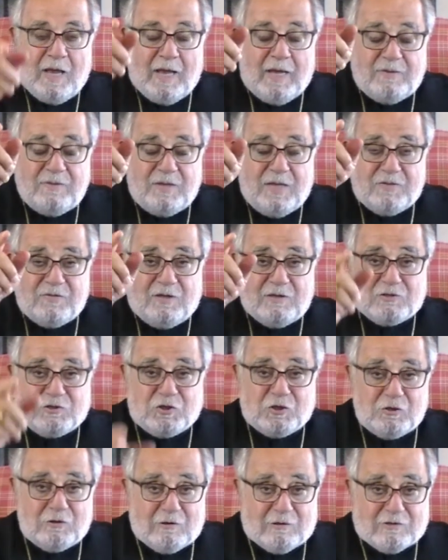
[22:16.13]
and the
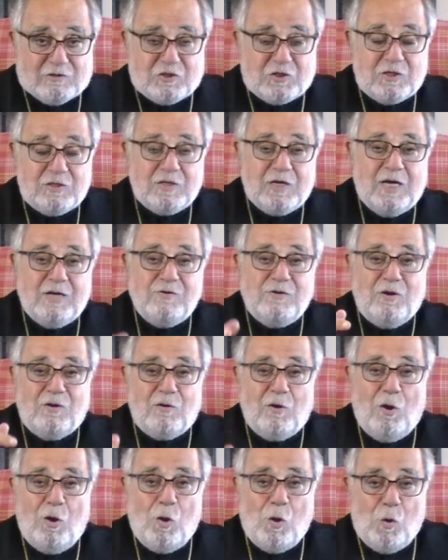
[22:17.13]
church in
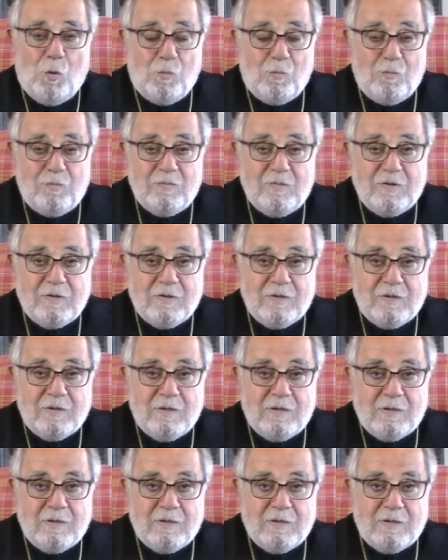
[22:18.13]
your home,
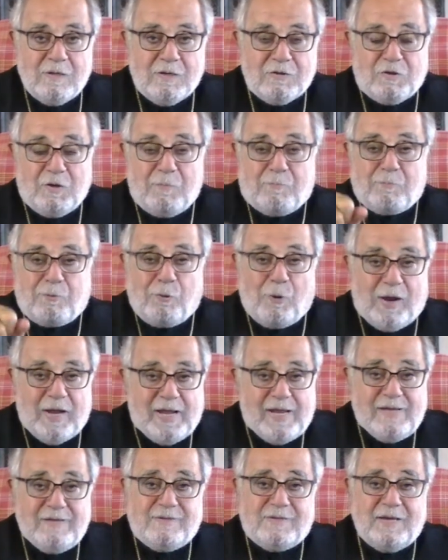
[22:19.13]
to
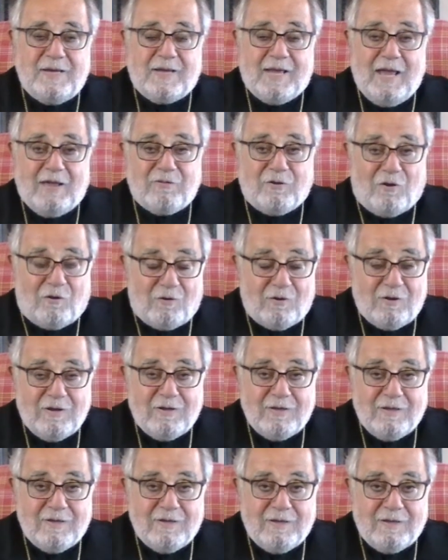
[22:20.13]
pray together.
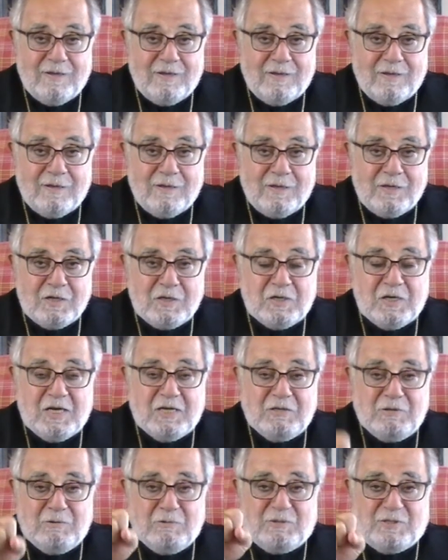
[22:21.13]

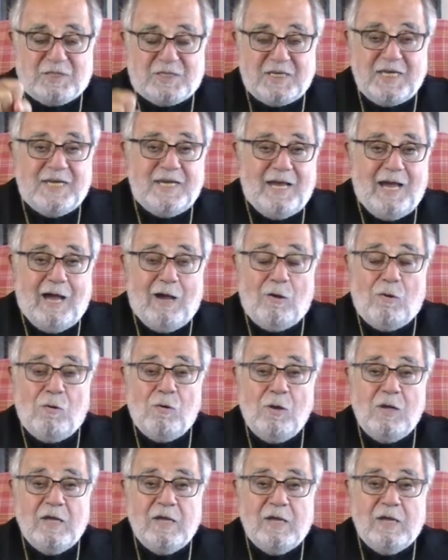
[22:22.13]
And you see
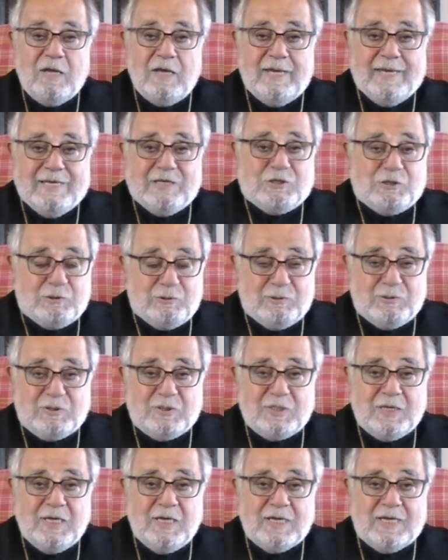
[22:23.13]
how
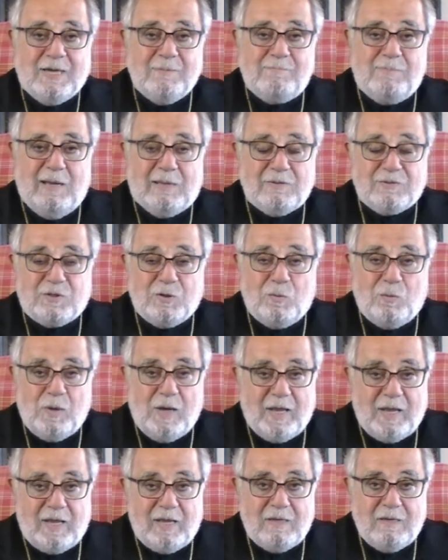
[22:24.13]
issues can melt
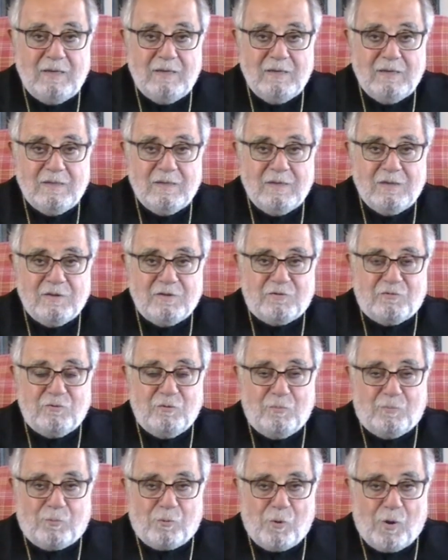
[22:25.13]
away
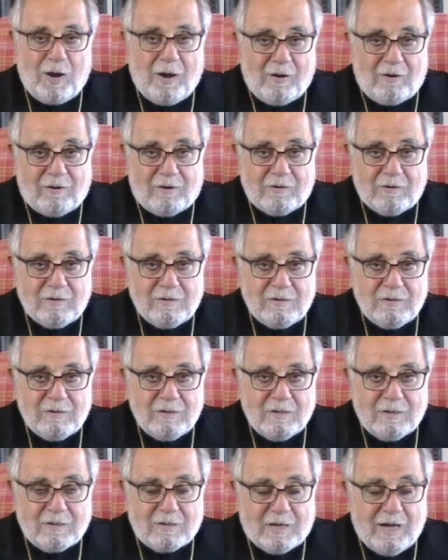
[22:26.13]
through prayer.
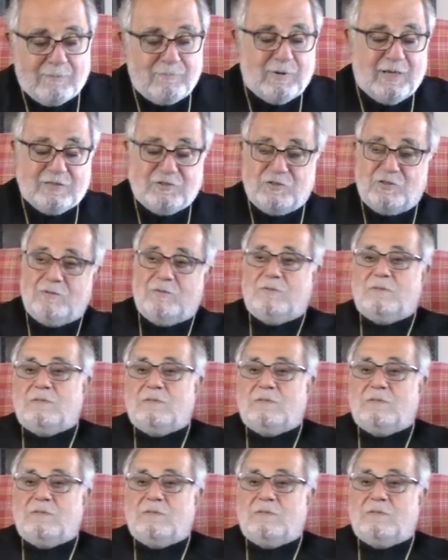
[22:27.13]
God bless you.